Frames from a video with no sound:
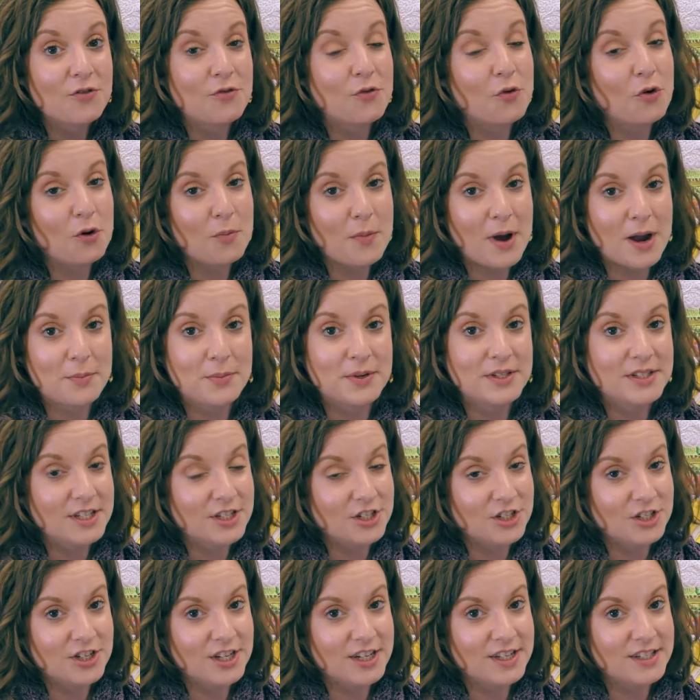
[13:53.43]
for my
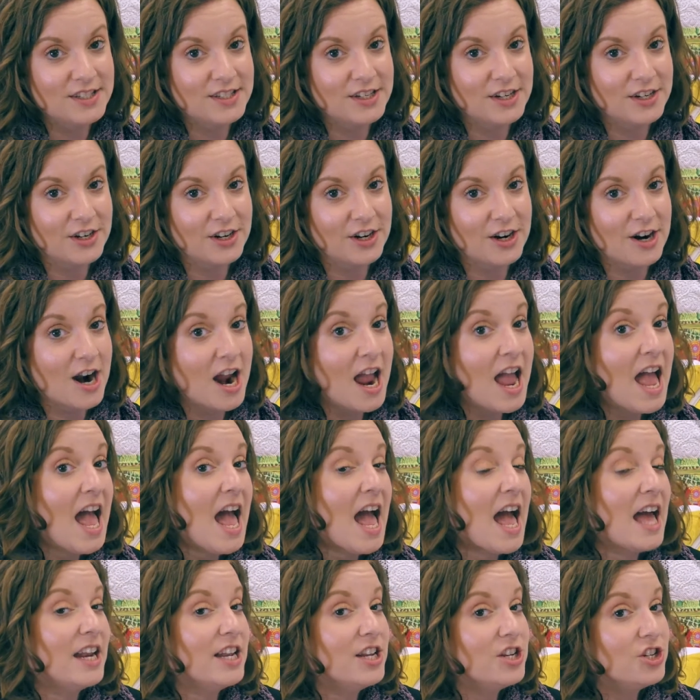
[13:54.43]
positioning sticker
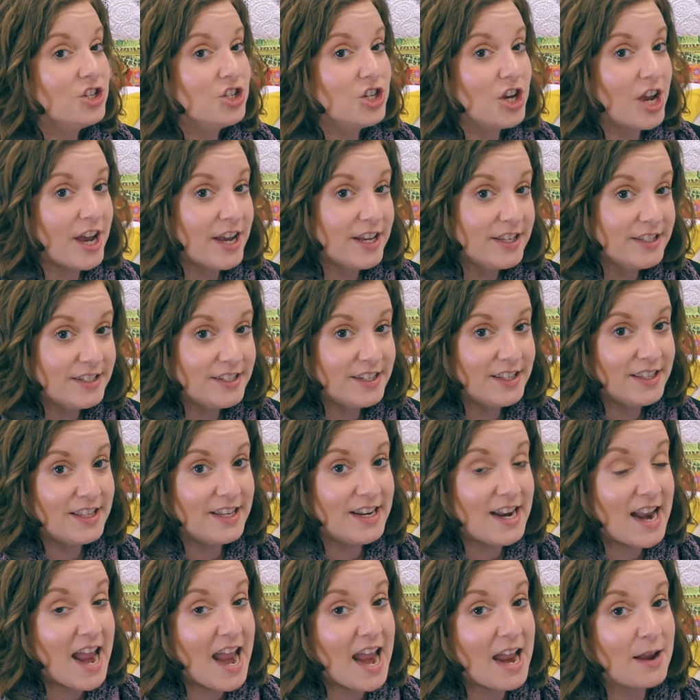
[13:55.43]
and adjust the
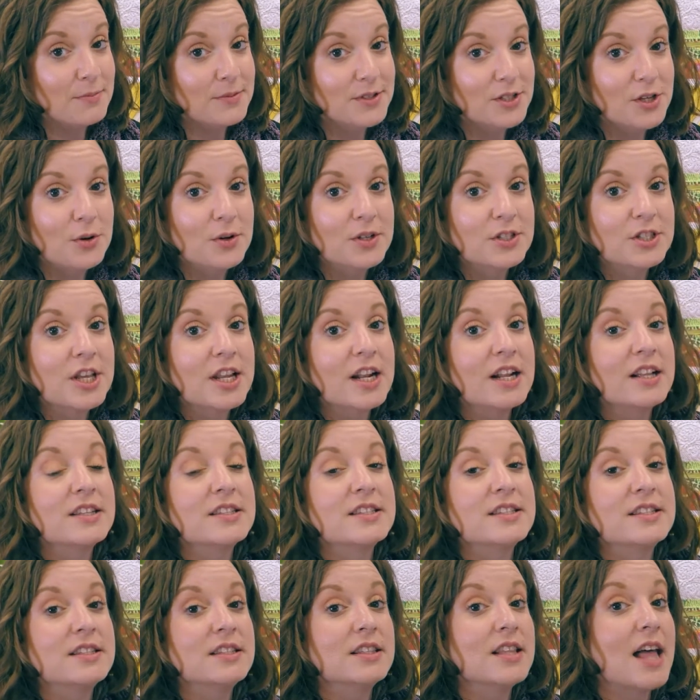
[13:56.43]
name so it's going to
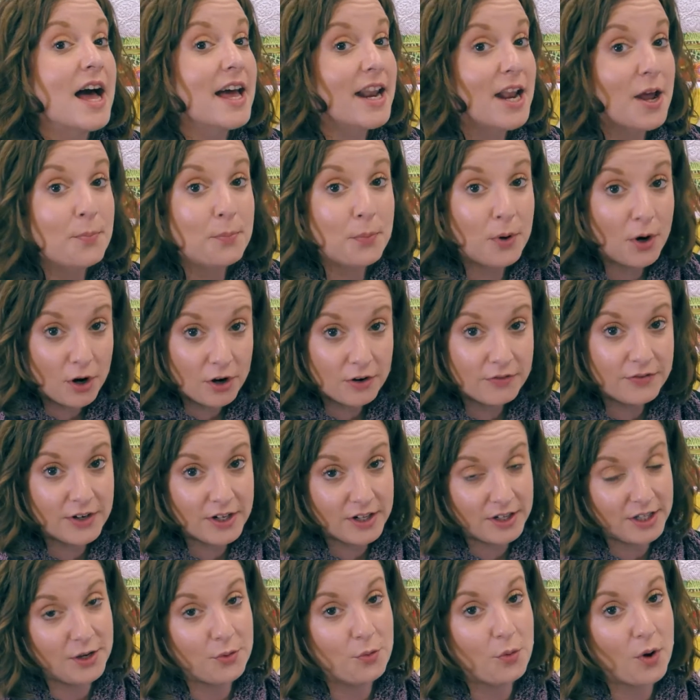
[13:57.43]
line up
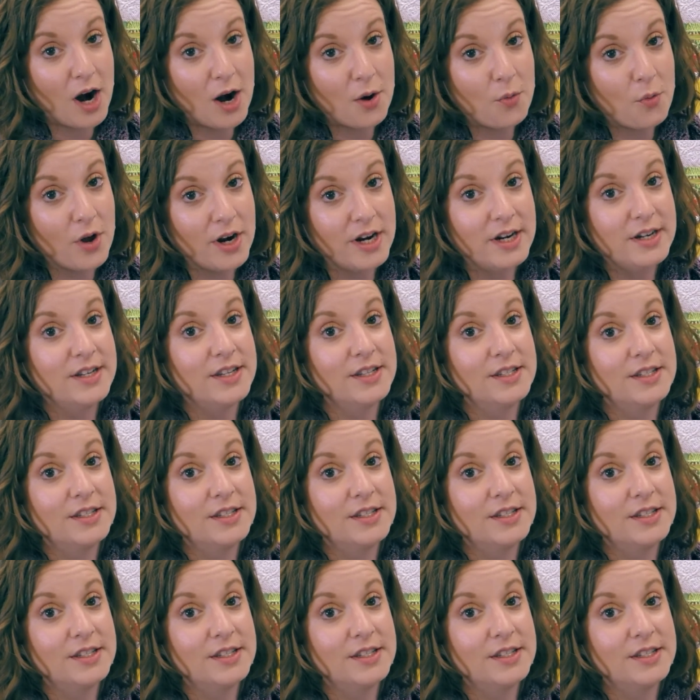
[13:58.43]
perfectly where I want it to